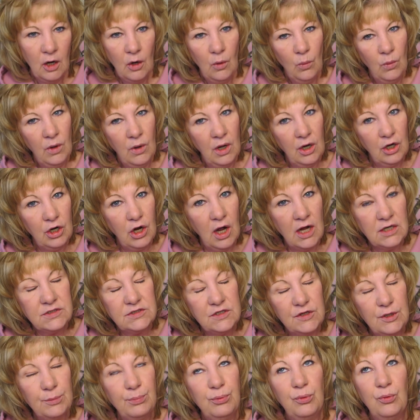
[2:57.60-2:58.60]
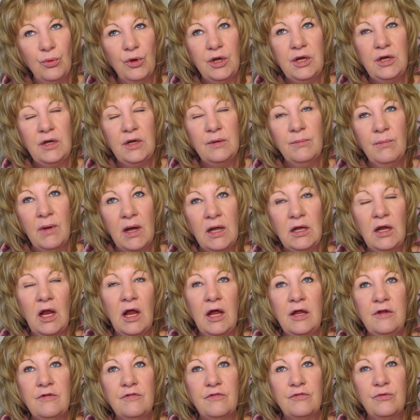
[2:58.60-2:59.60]
Well, it got to the point in my
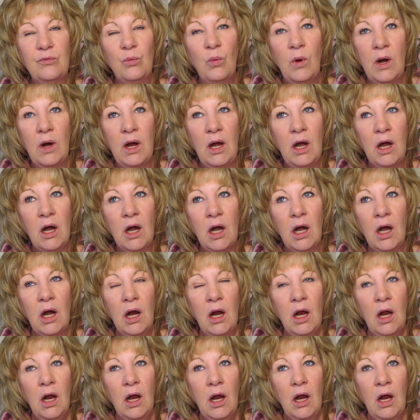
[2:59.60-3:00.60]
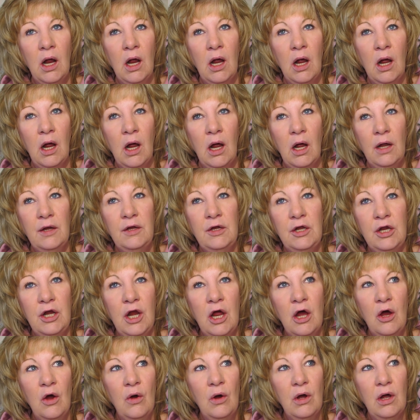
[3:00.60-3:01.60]
life where, you
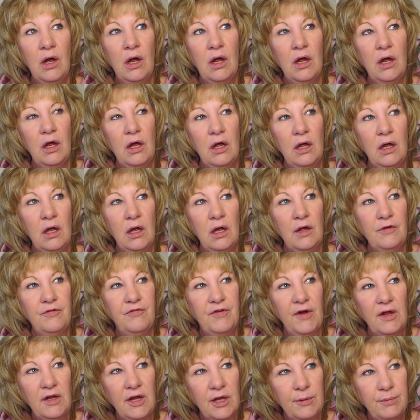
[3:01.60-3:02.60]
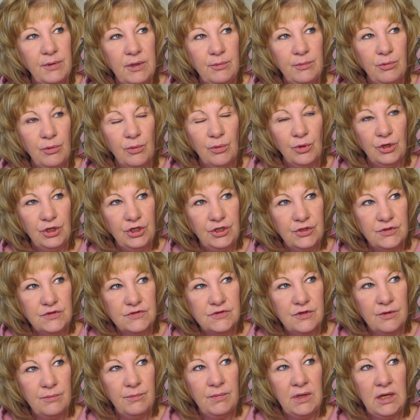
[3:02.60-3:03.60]
know, I felt like people were
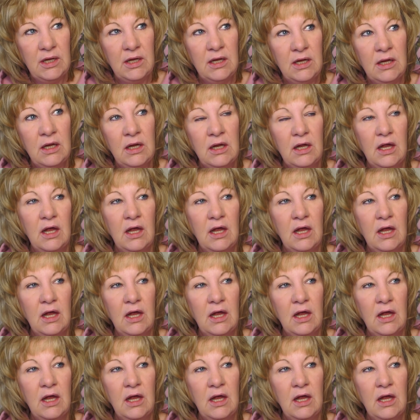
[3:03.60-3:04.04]
using me